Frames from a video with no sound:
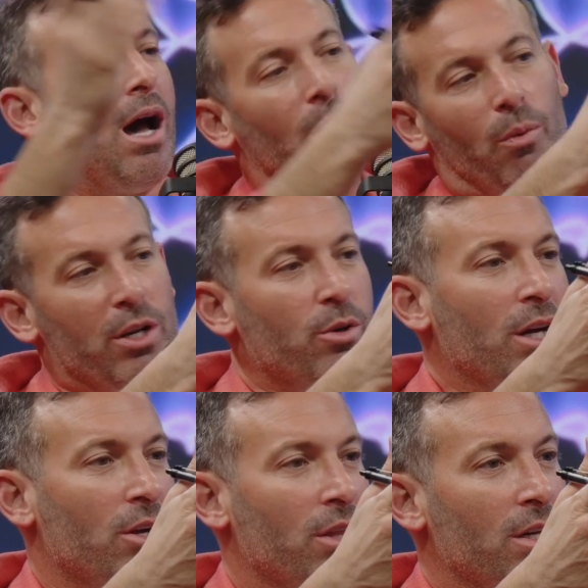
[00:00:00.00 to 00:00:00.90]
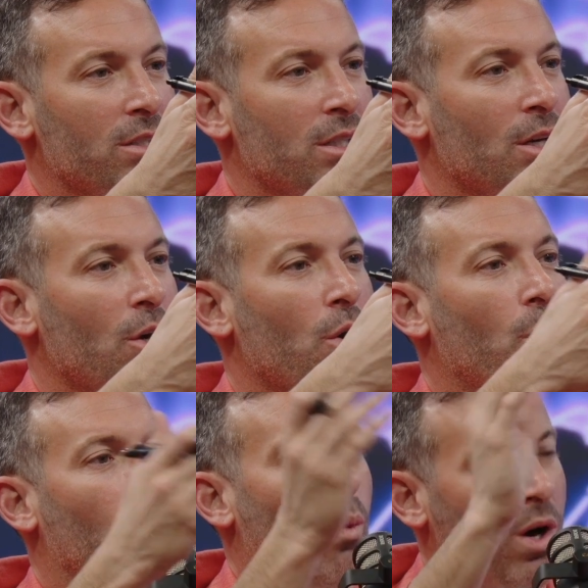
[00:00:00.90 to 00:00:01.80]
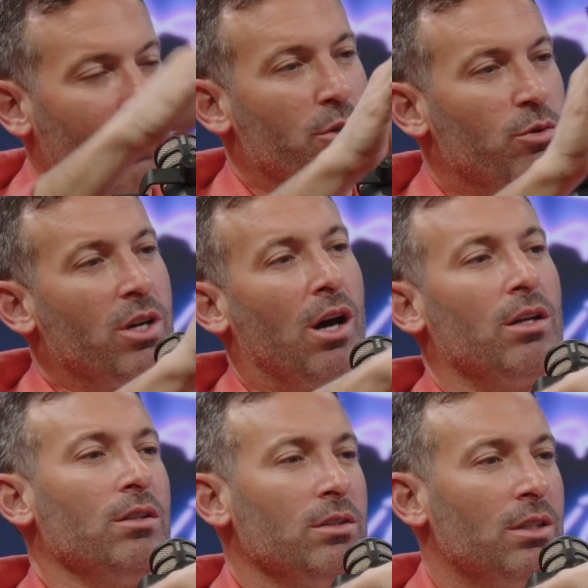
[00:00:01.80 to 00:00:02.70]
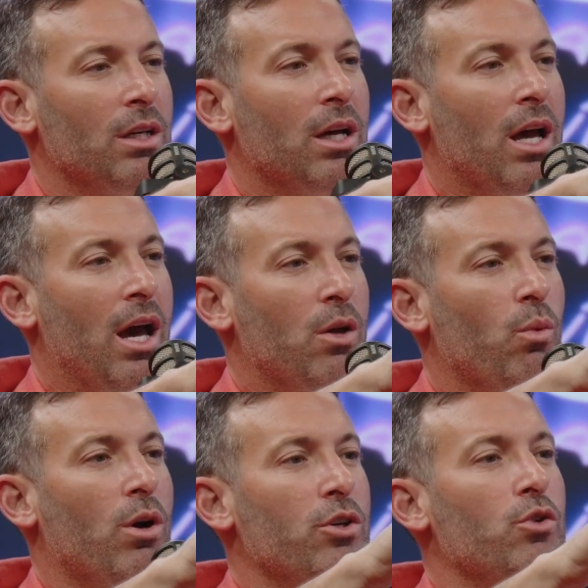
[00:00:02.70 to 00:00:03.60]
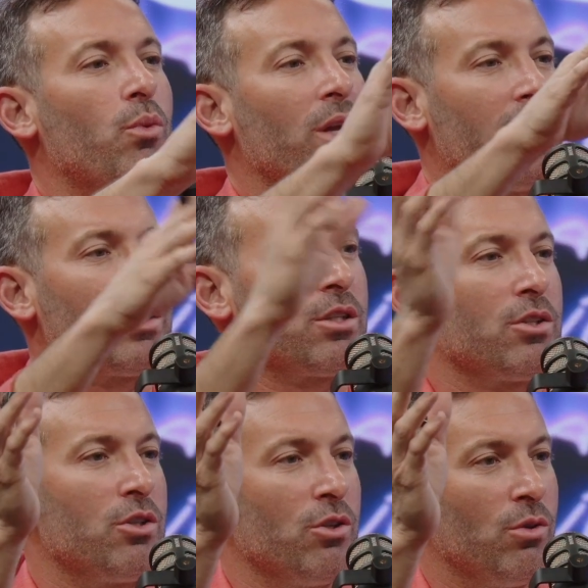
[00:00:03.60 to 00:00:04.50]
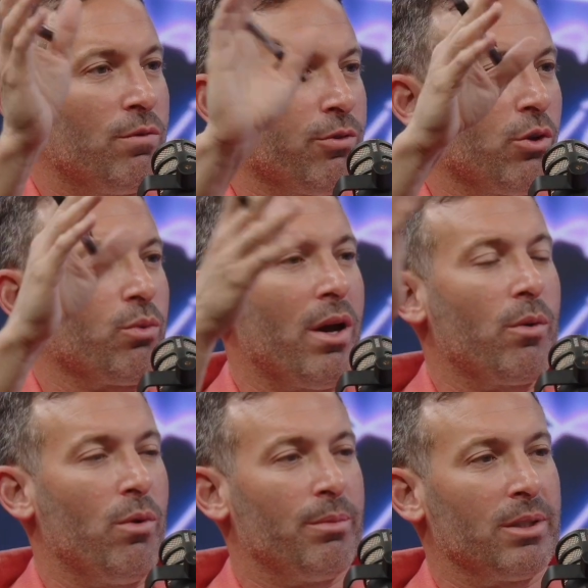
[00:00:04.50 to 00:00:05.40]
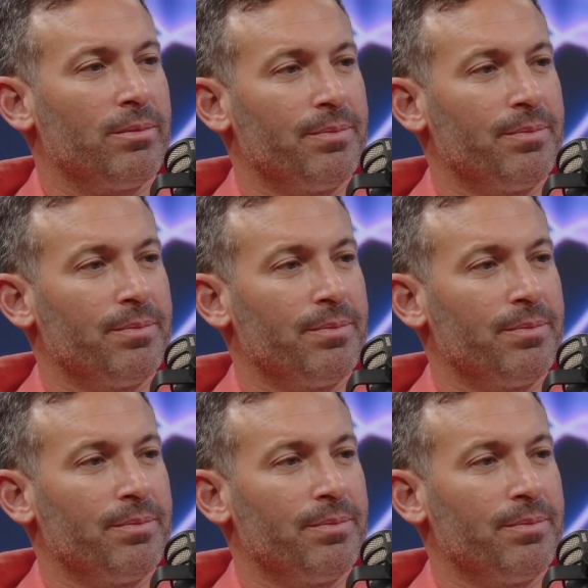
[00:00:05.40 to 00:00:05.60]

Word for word: When you hear this, what have you done and what are you willing to do for the right woman?